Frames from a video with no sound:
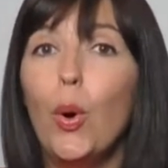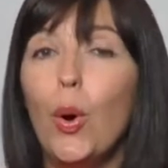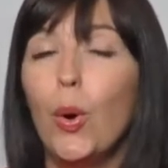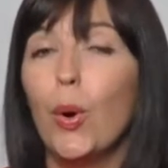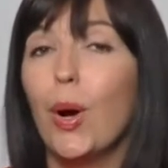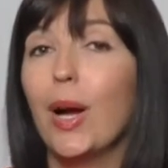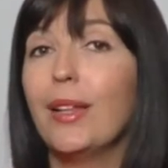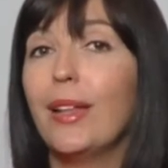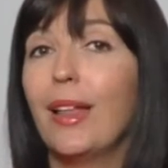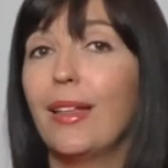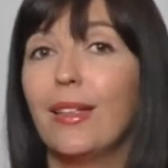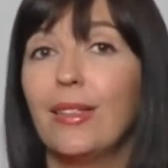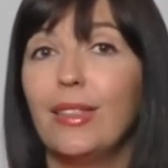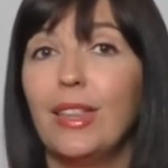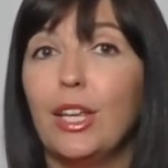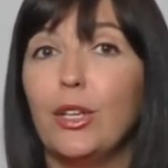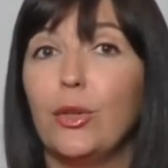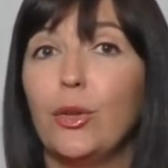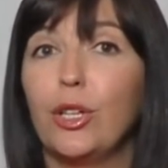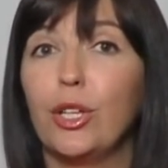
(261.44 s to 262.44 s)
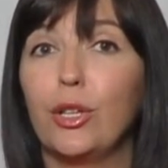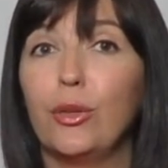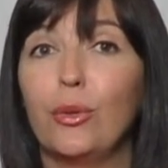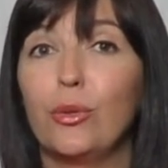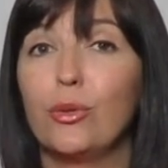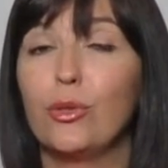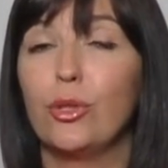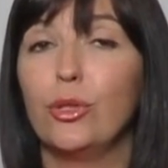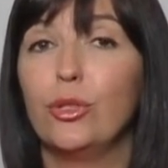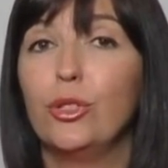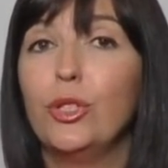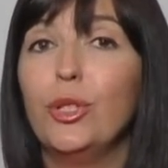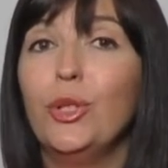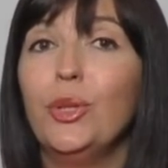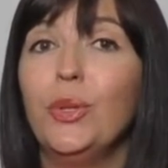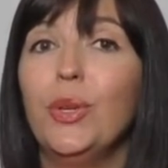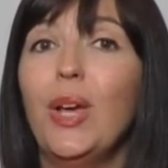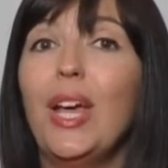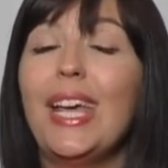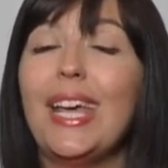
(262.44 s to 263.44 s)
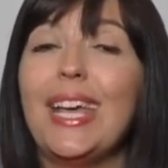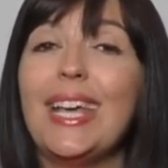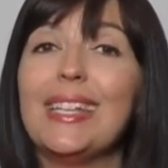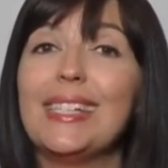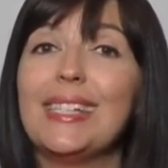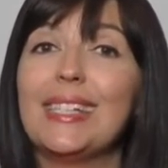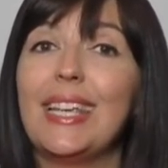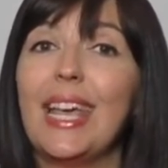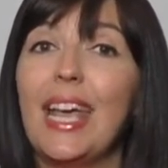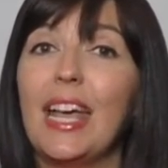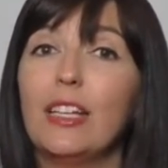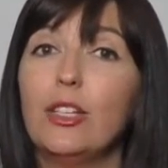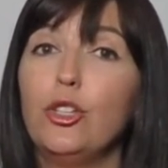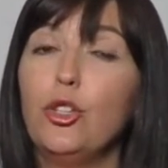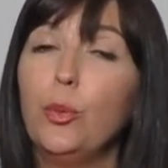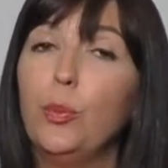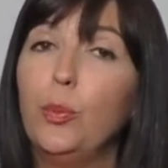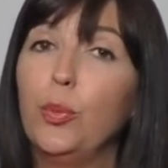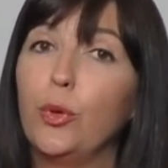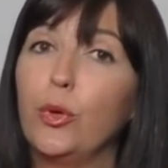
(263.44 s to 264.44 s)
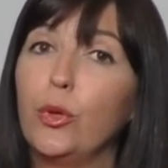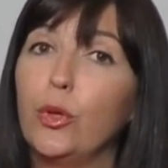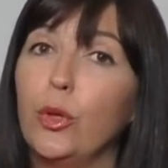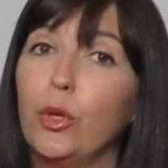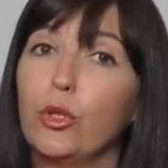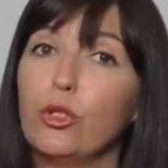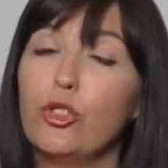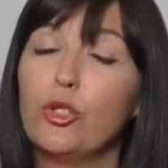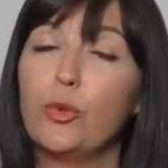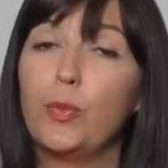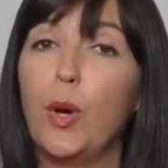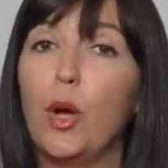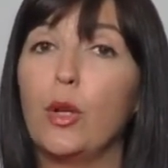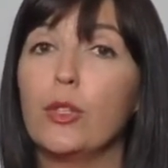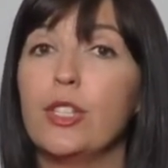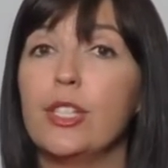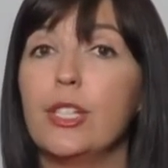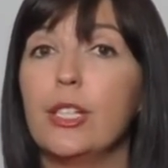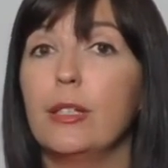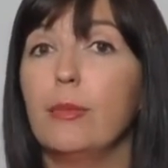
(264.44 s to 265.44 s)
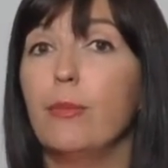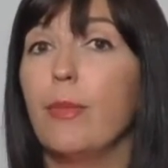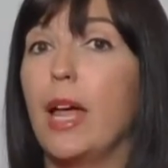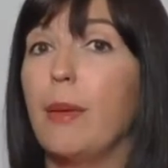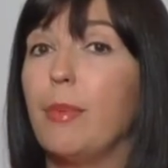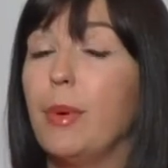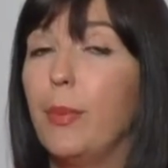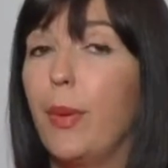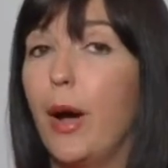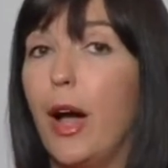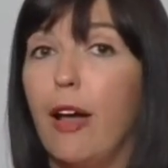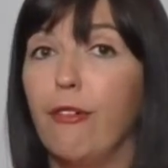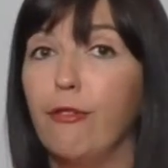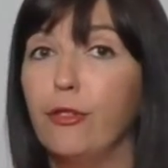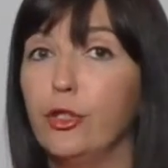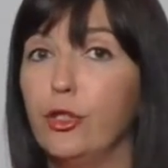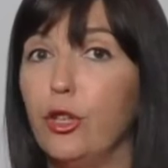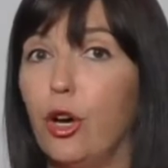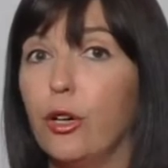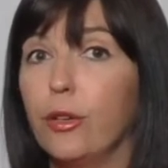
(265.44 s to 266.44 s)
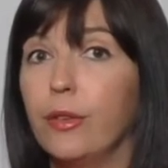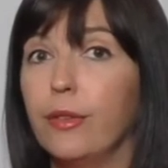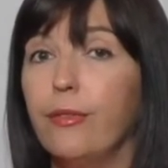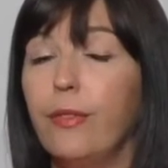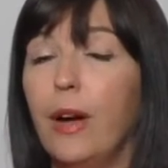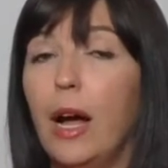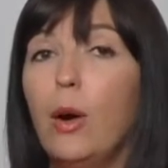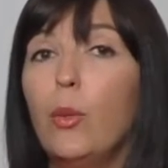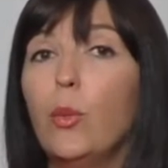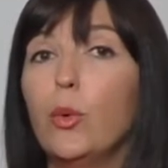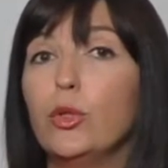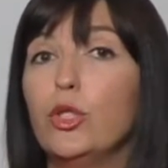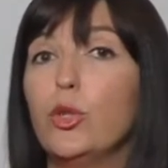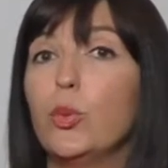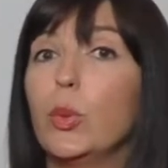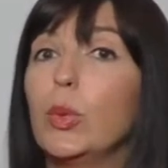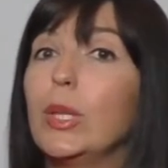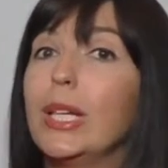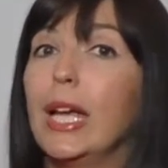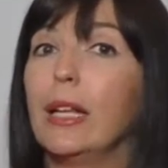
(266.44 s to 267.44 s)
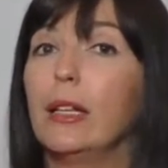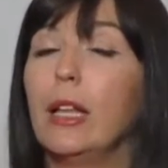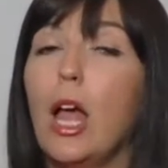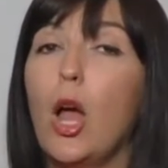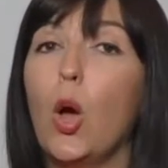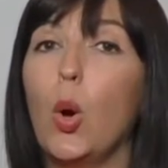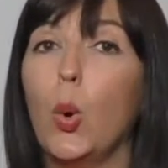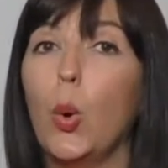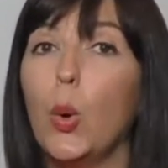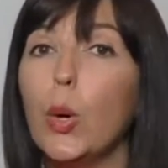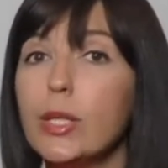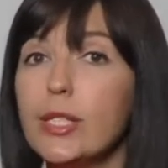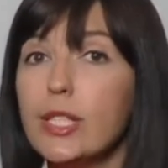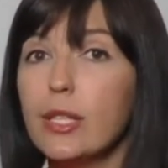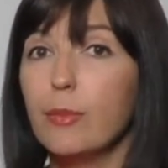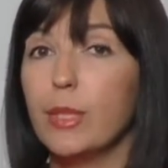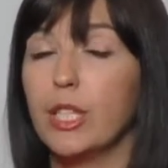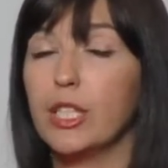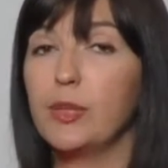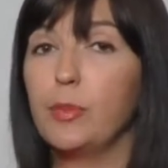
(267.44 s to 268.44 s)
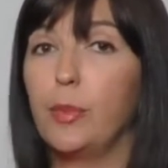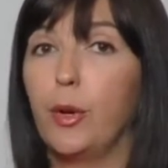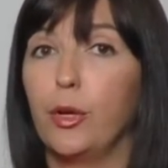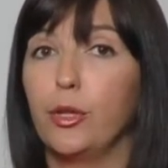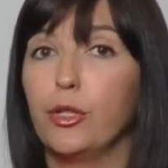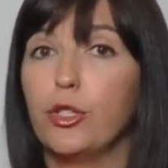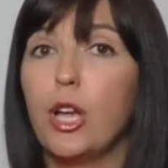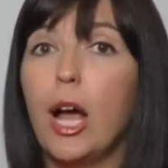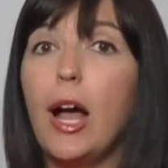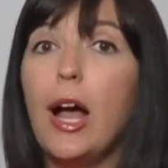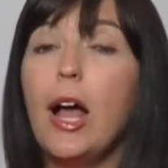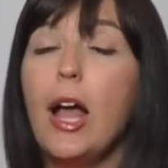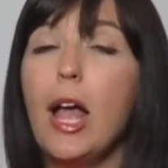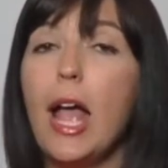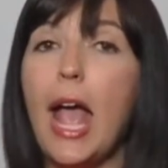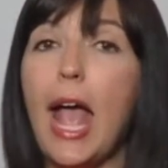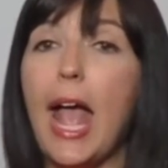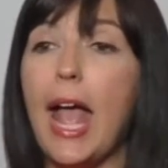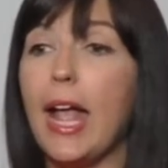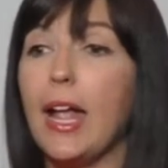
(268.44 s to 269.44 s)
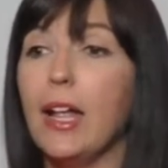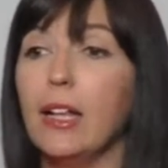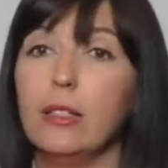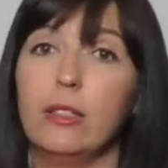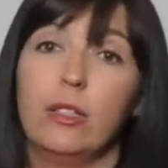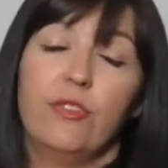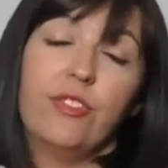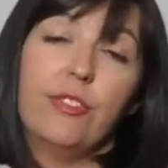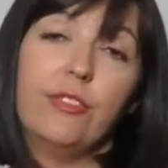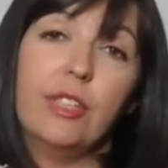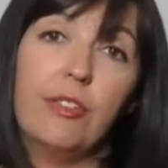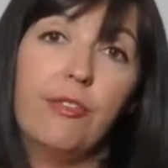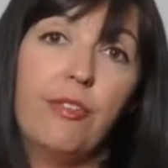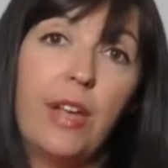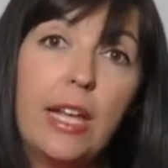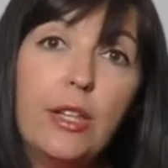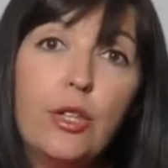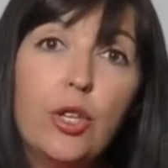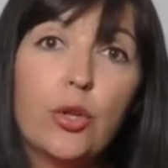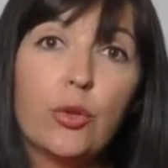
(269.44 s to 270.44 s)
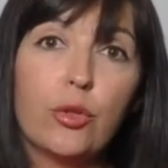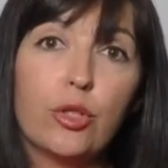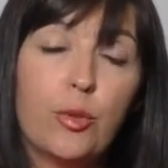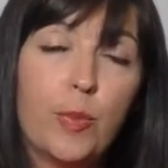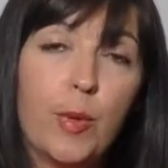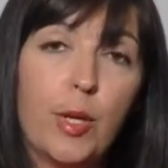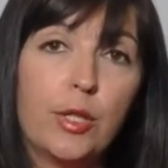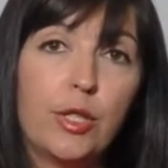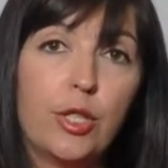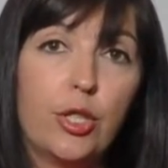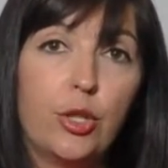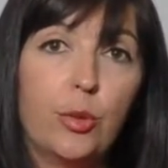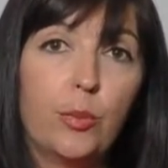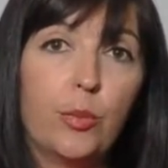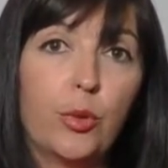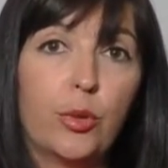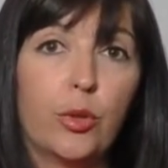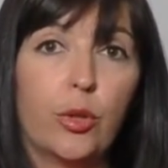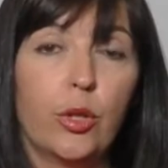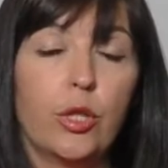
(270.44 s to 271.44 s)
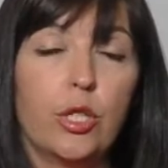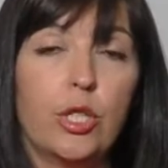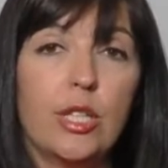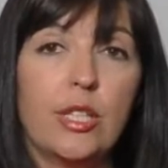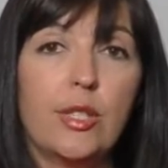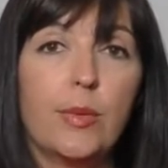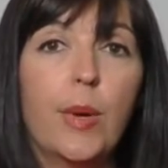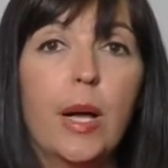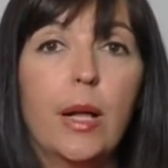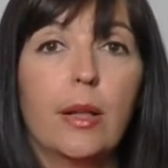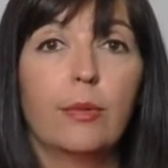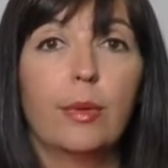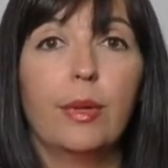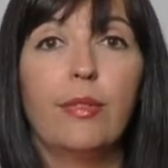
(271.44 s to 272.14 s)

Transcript: Or another thing you can also do is get your book launch sponsored, maybe by a photographer, which will get awesome exposure, and the venue could sponsor your book launch as well.